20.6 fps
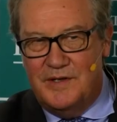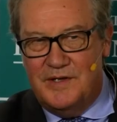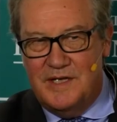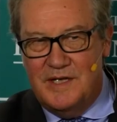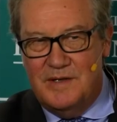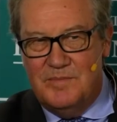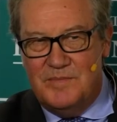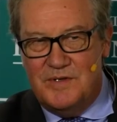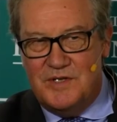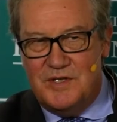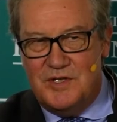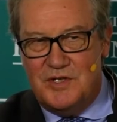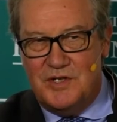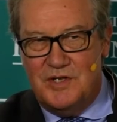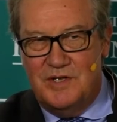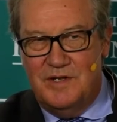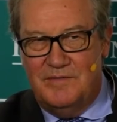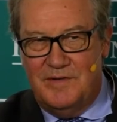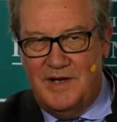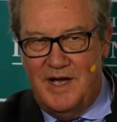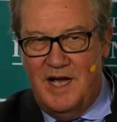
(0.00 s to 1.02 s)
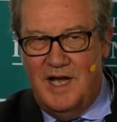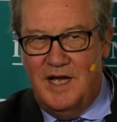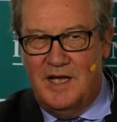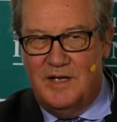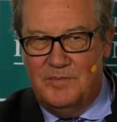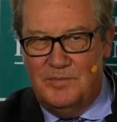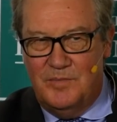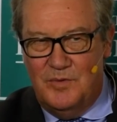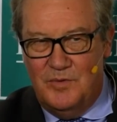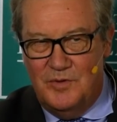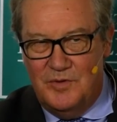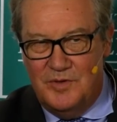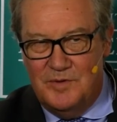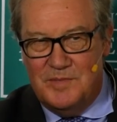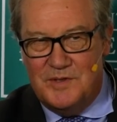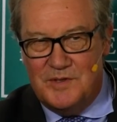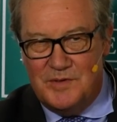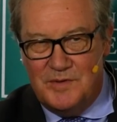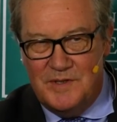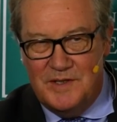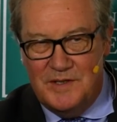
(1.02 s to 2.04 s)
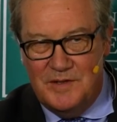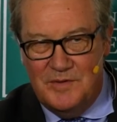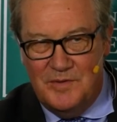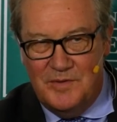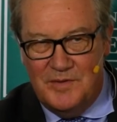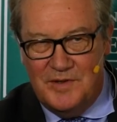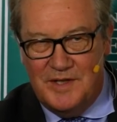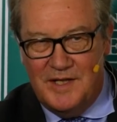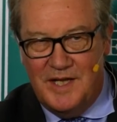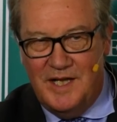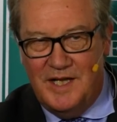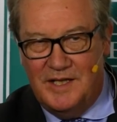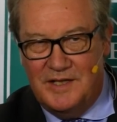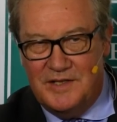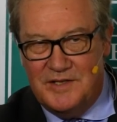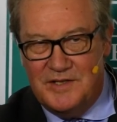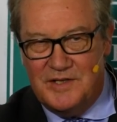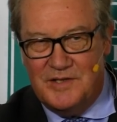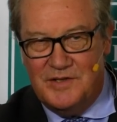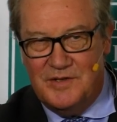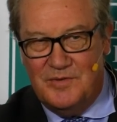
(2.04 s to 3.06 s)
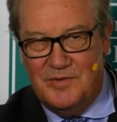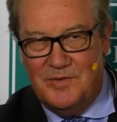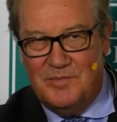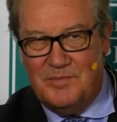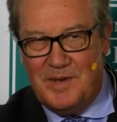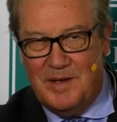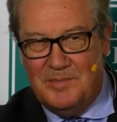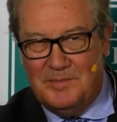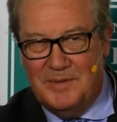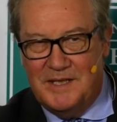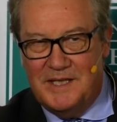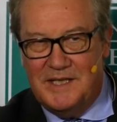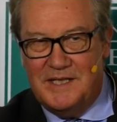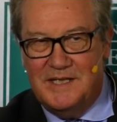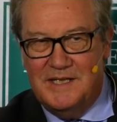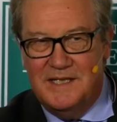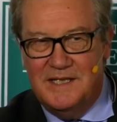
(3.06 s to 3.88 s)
the imposition of a hard border between Northern Ireland and the Republic.